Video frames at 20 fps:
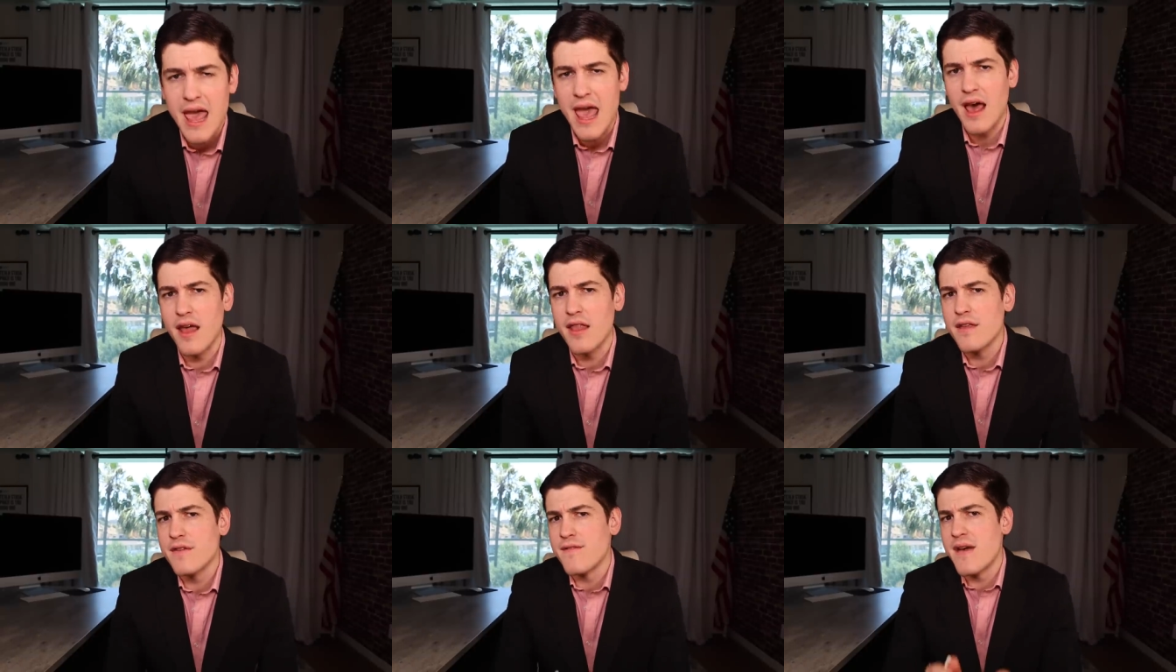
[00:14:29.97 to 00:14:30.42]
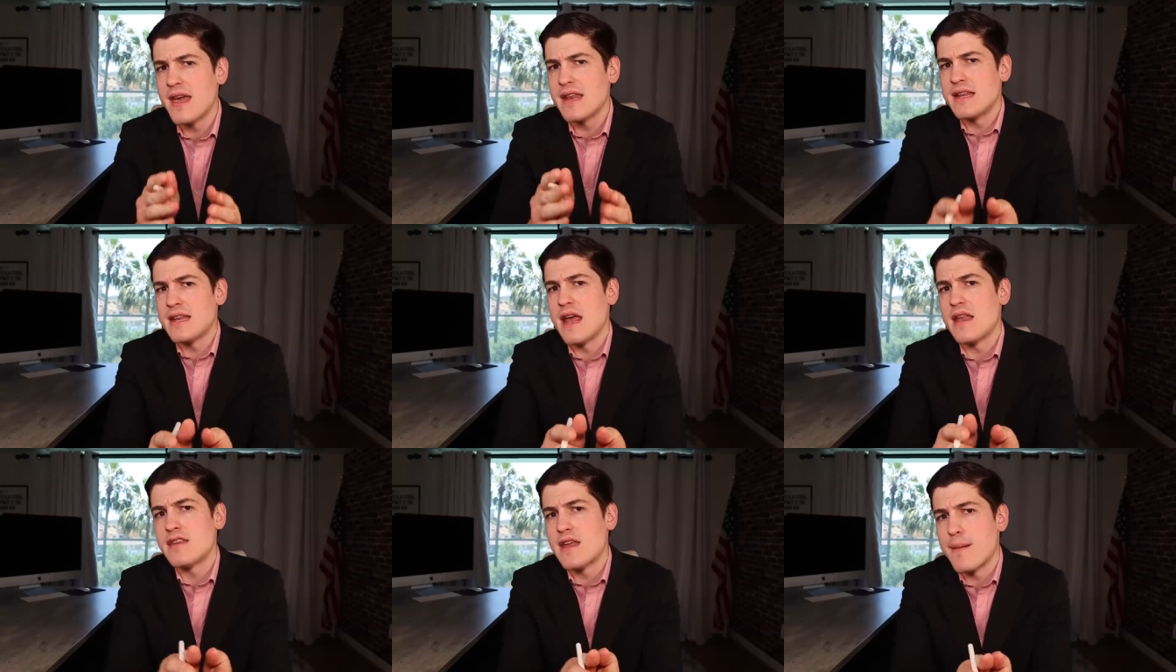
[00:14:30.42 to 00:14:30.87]

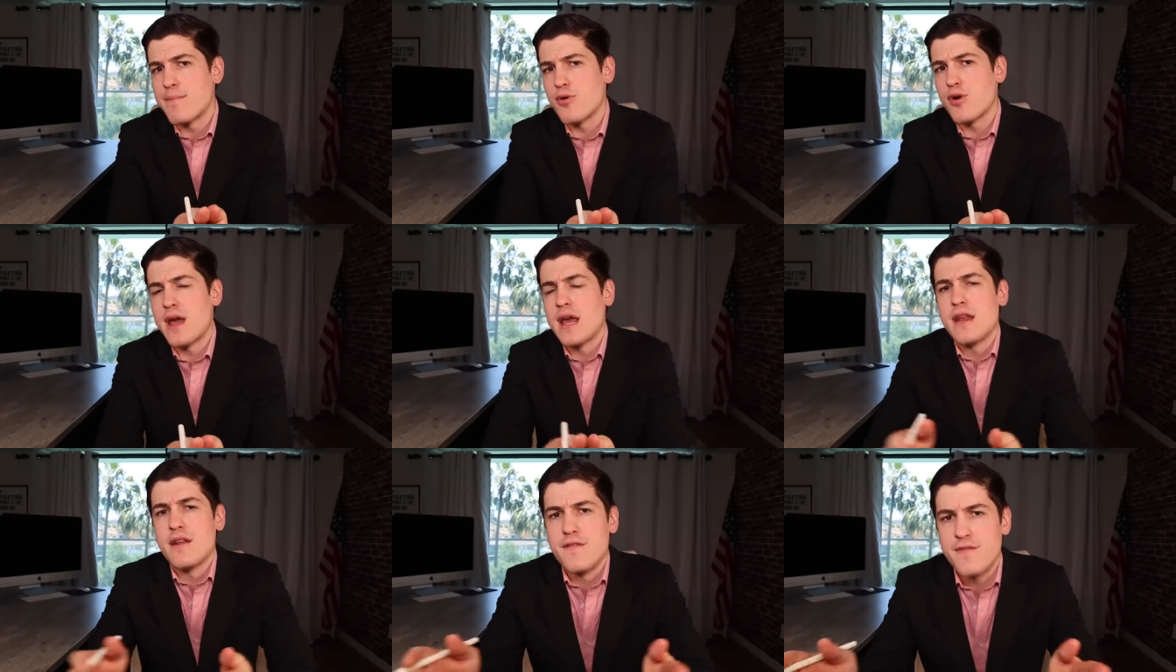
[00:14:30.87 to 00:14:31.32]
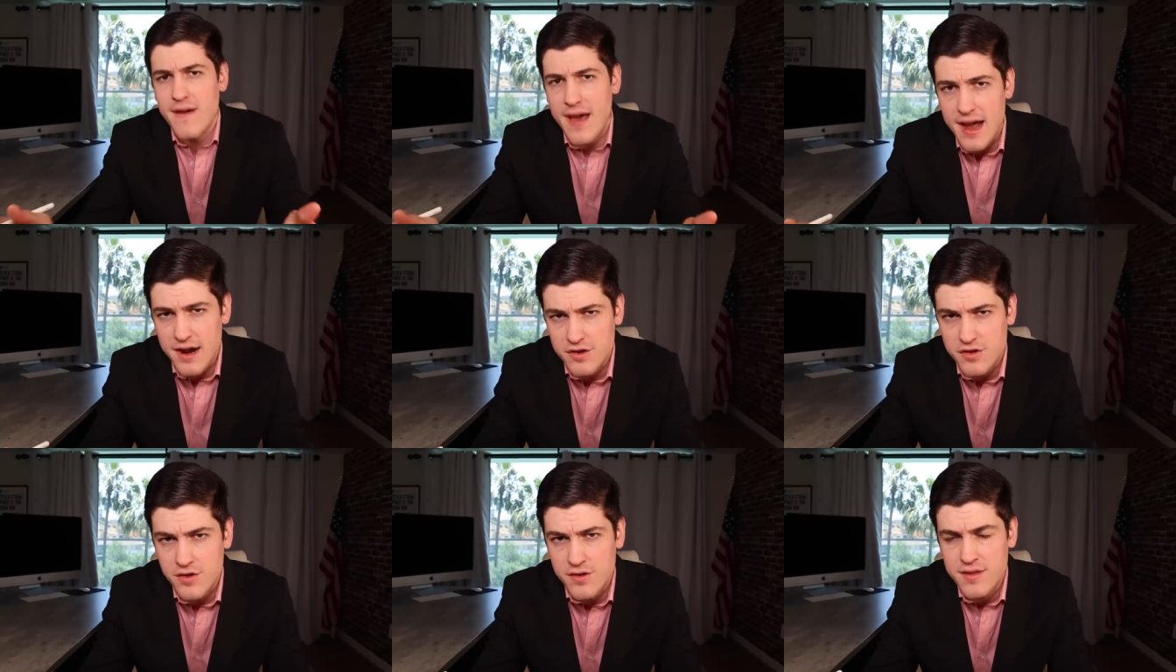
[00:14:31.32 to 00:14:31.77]
elevating and deprecating
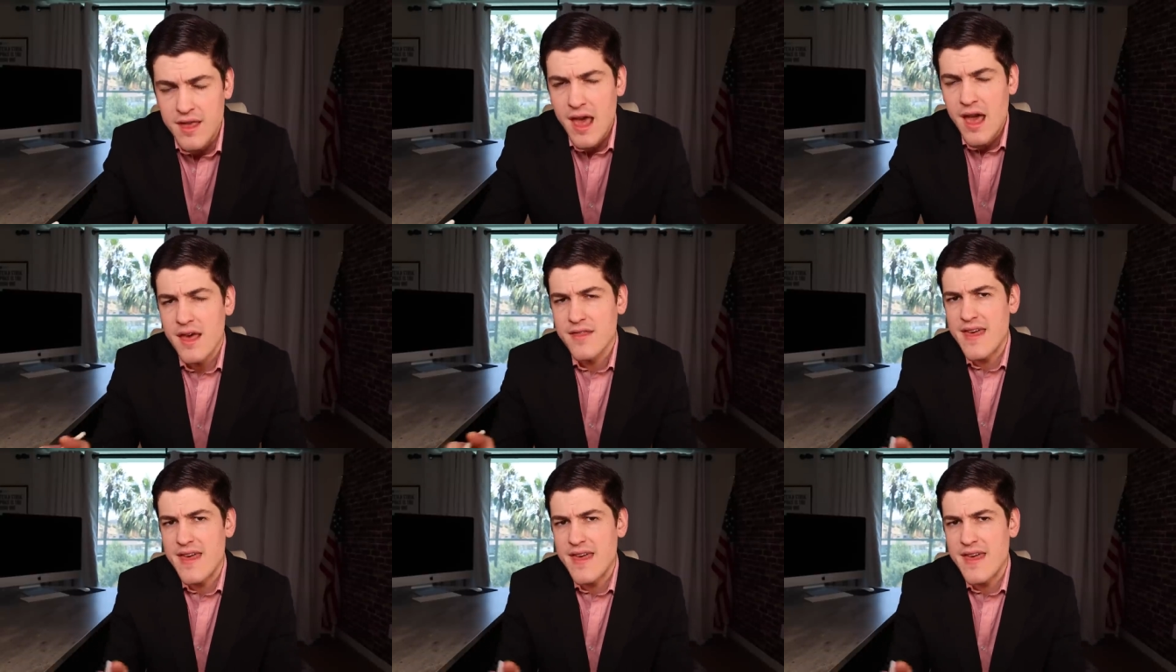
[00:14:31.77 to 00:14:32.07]
factors